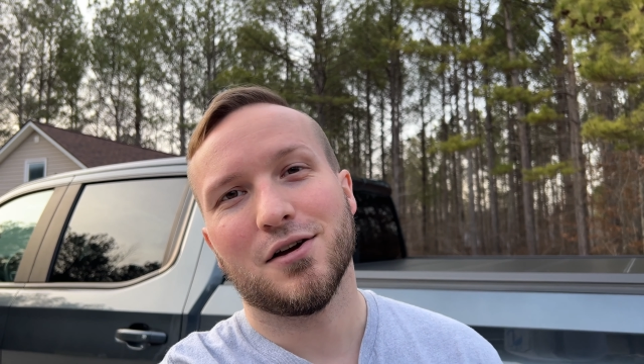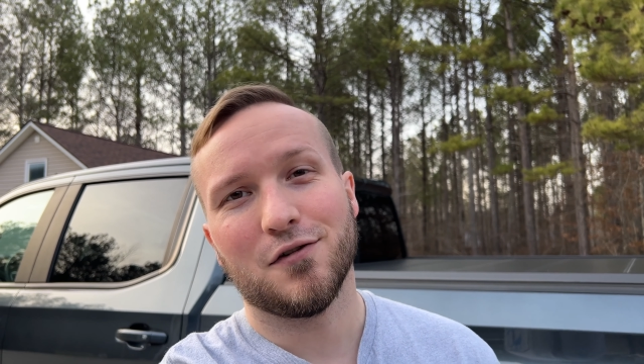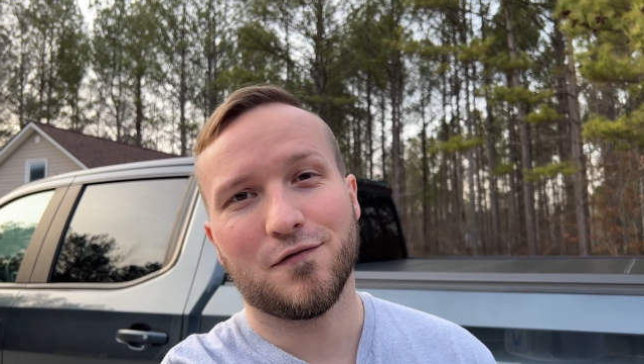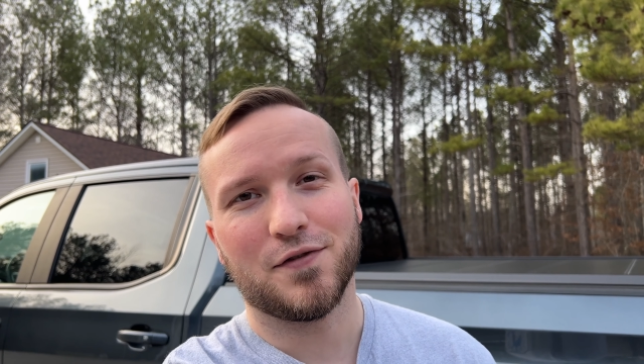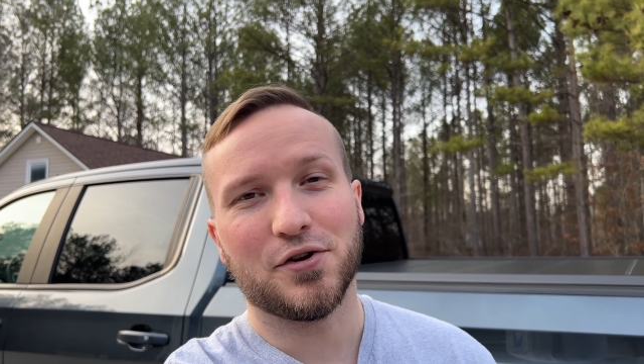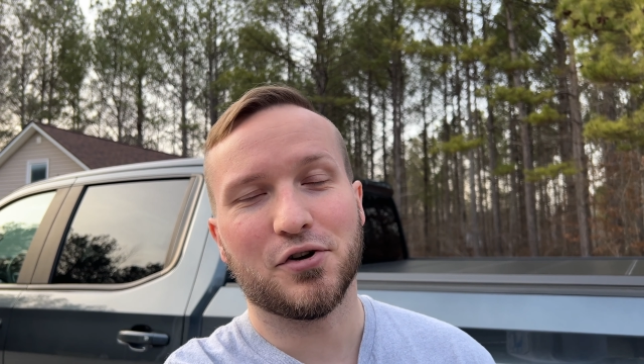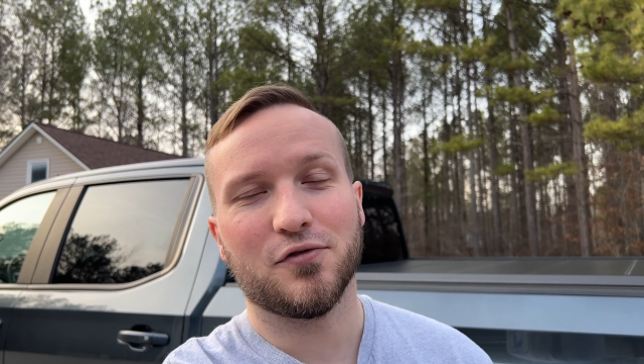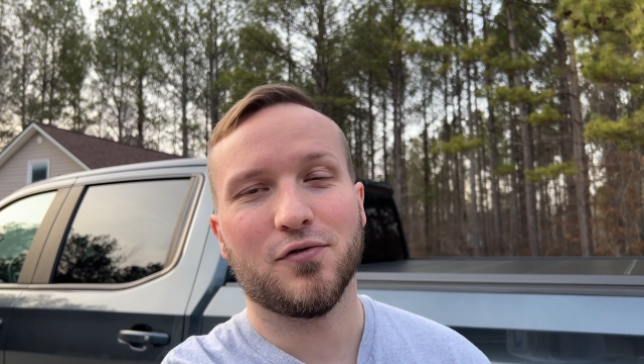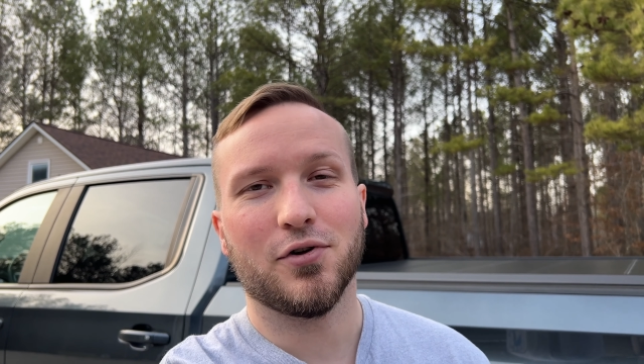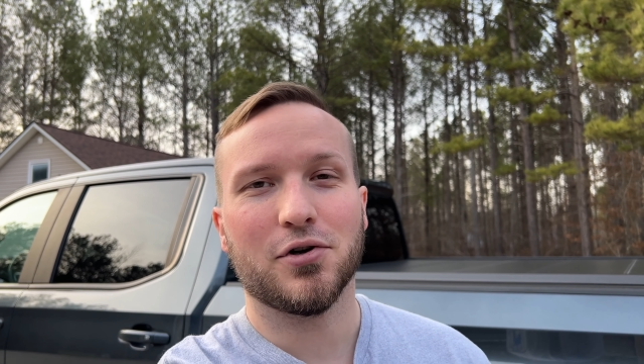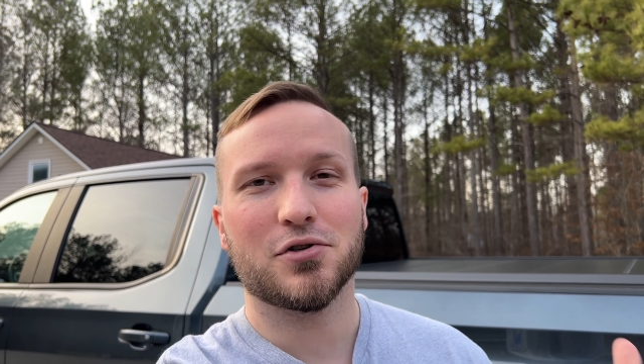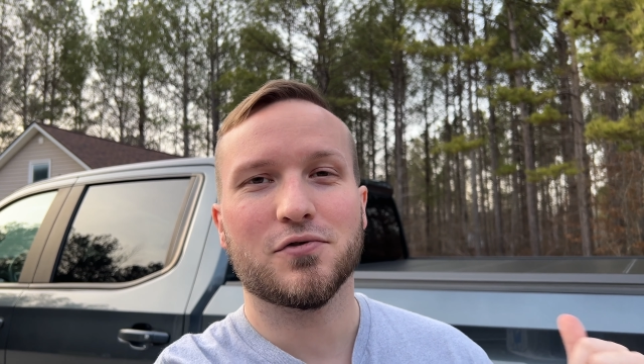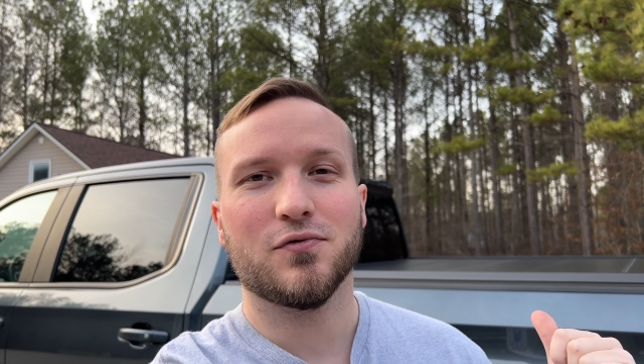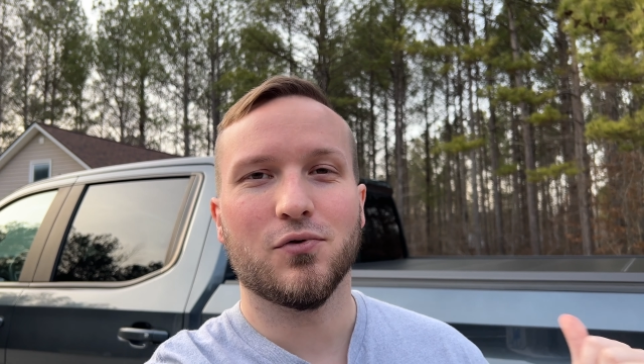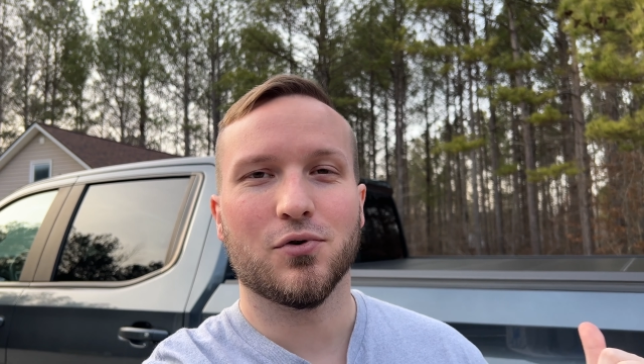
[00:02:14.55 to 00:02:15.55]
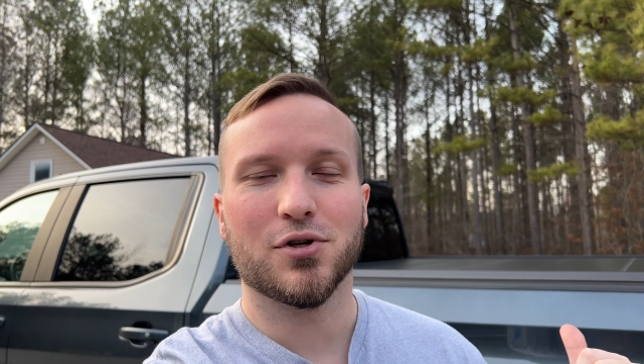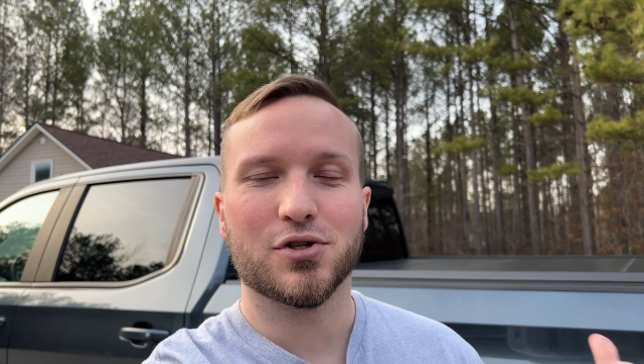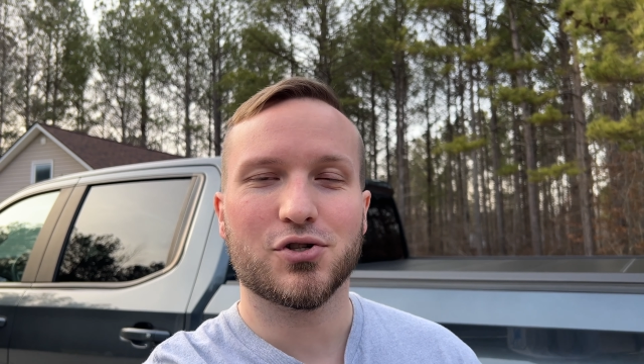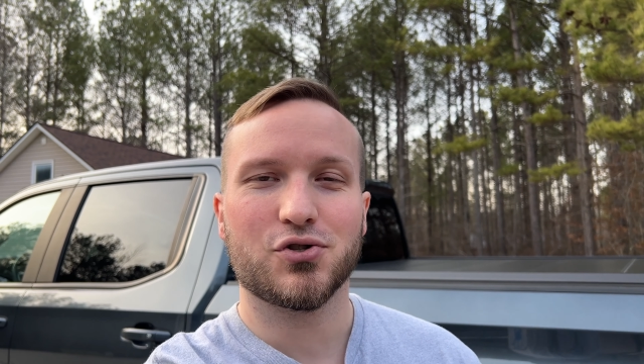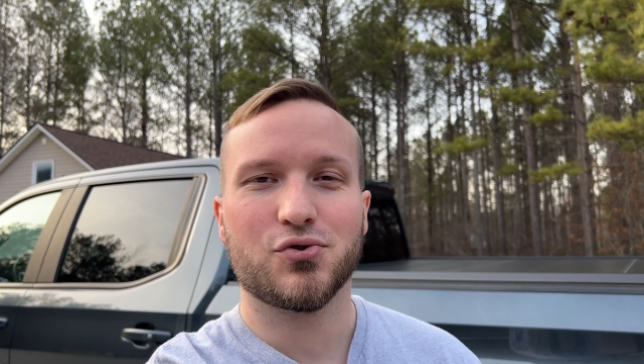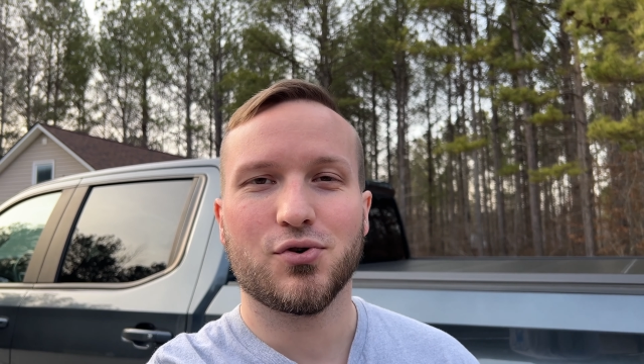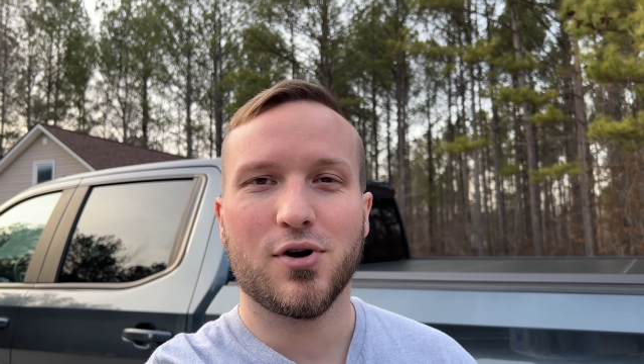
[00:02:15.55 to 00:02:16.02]
of fender flares for
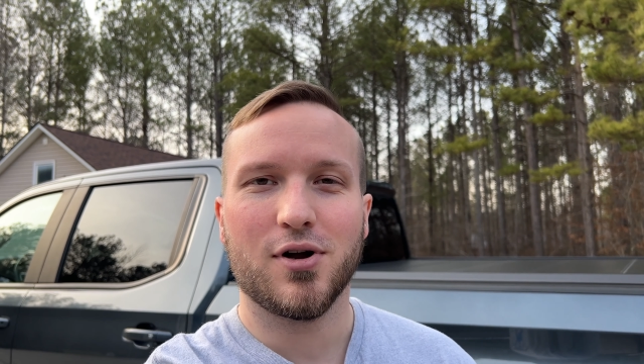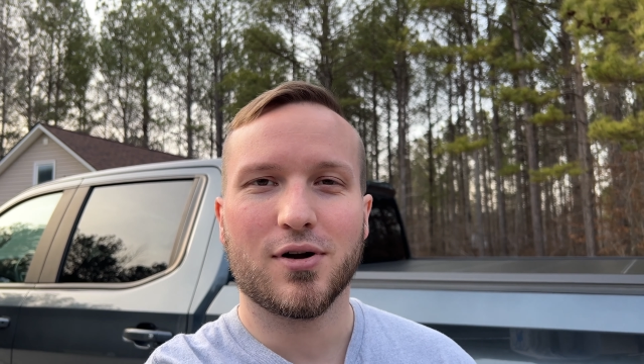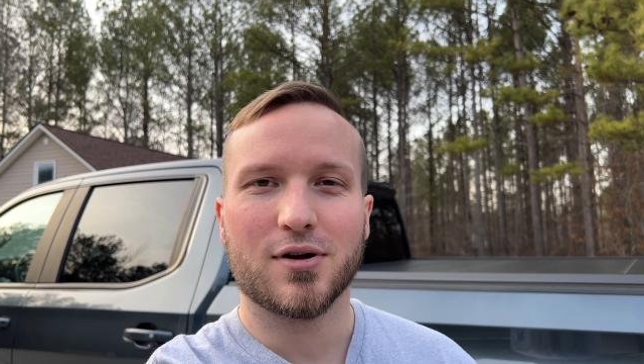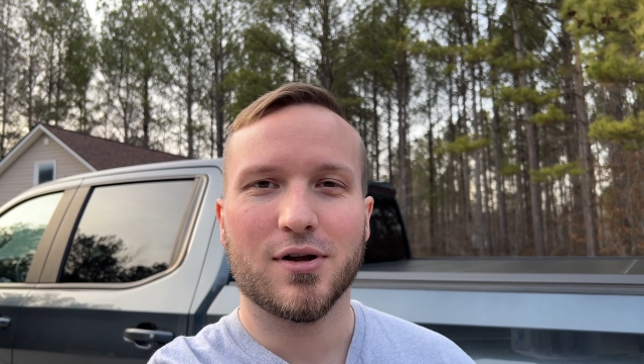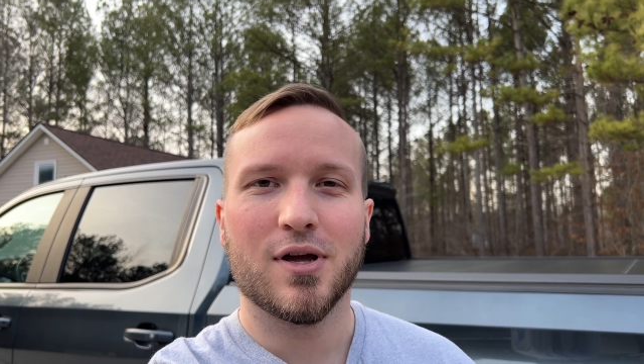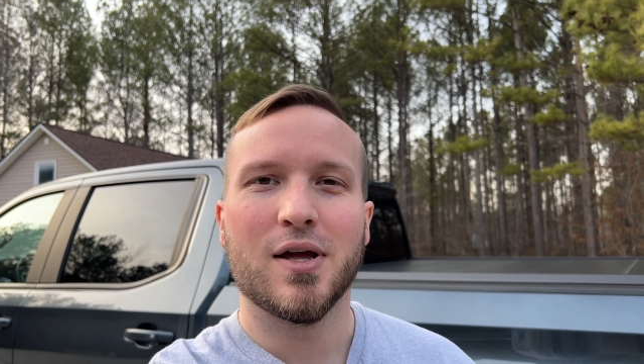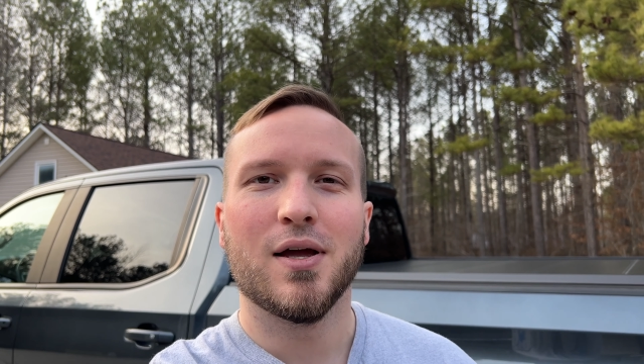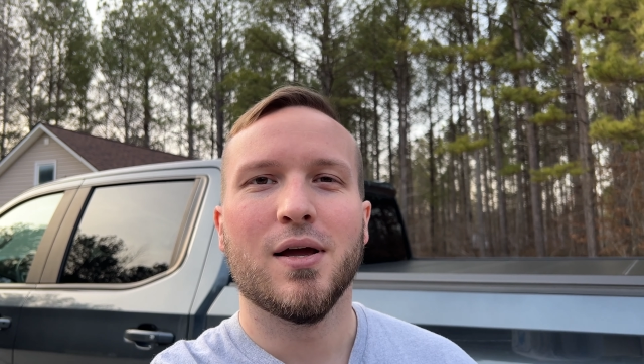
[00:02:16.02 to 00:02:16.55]
this truck.